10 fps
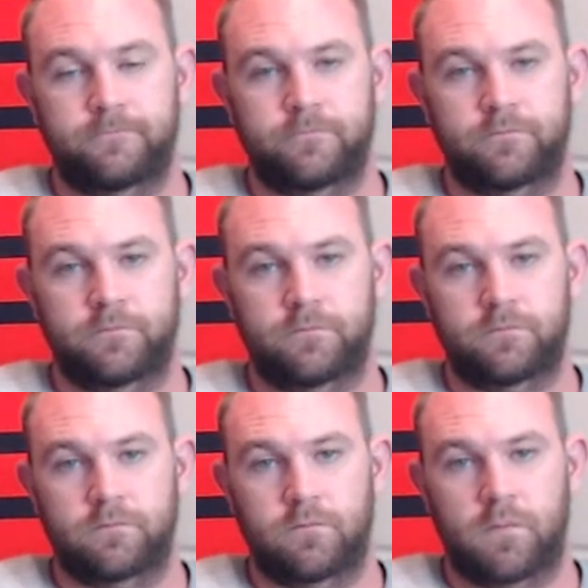
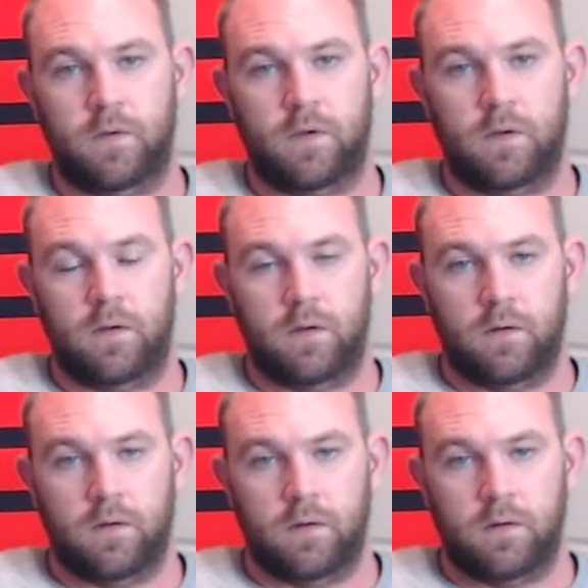
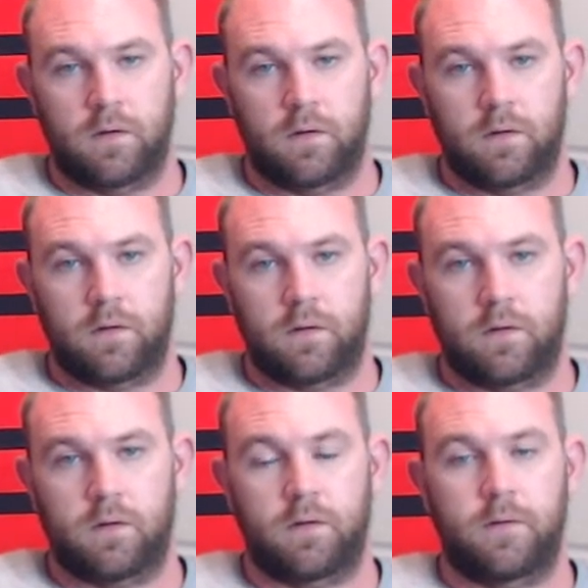
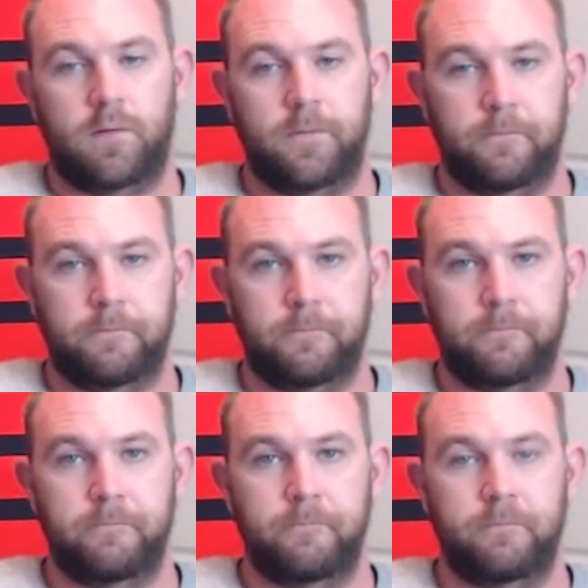
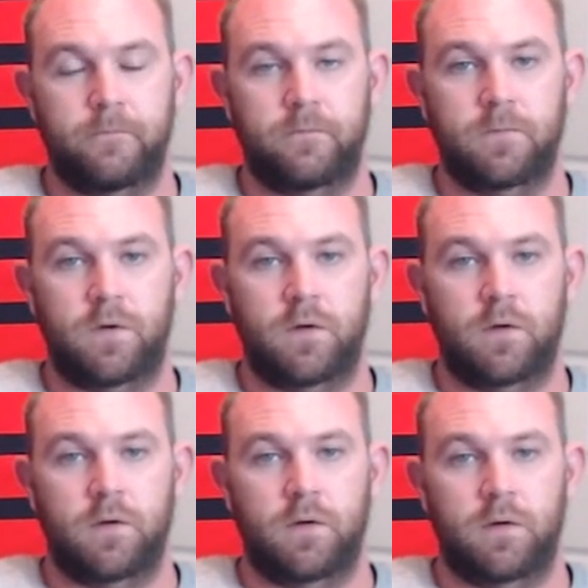
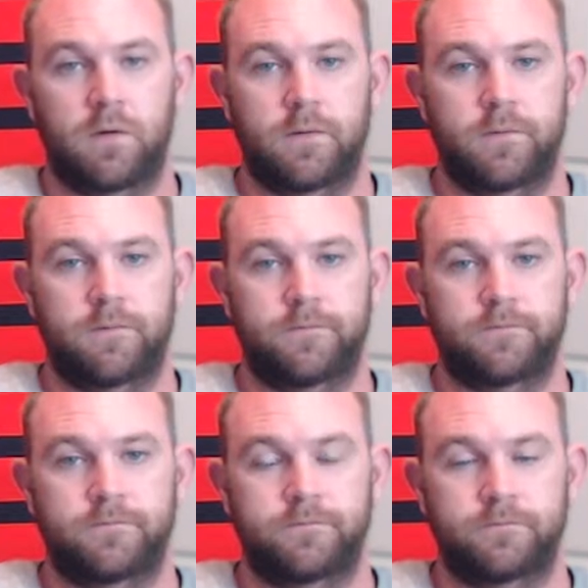
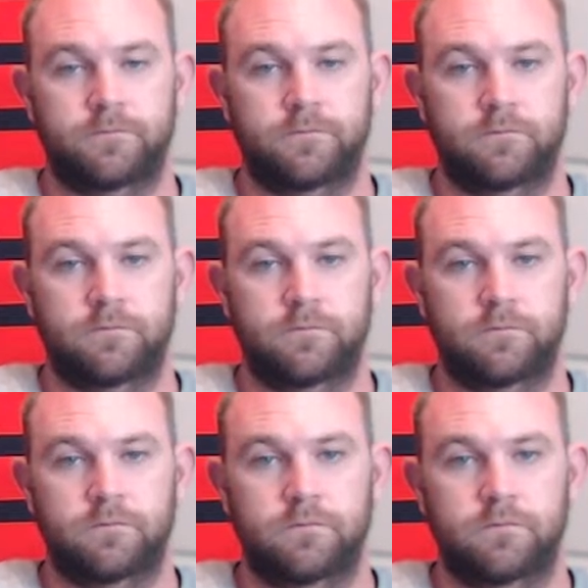
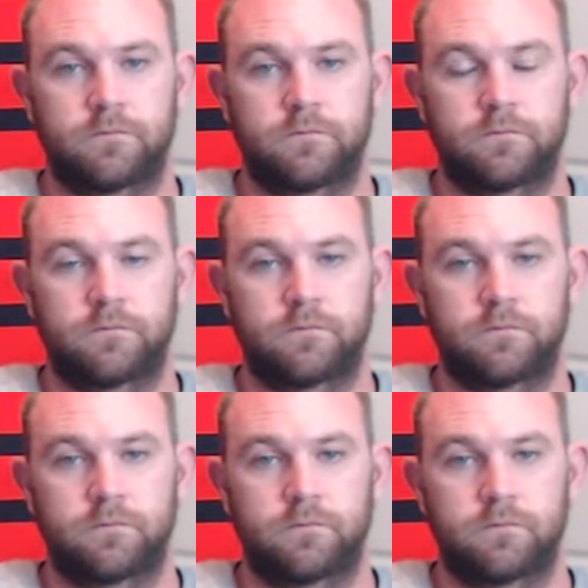
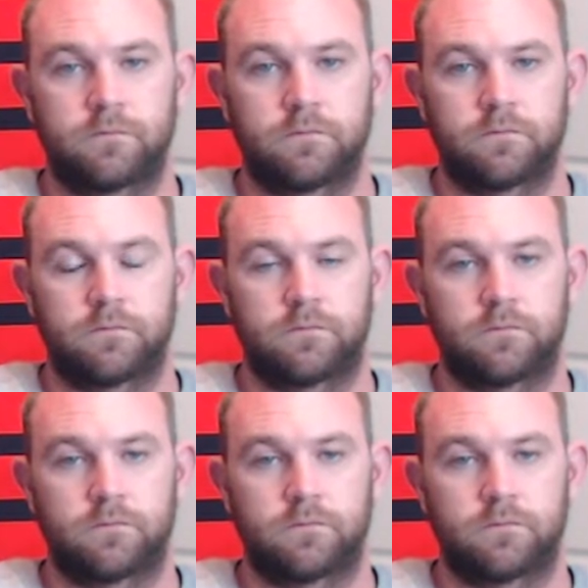(not speaking)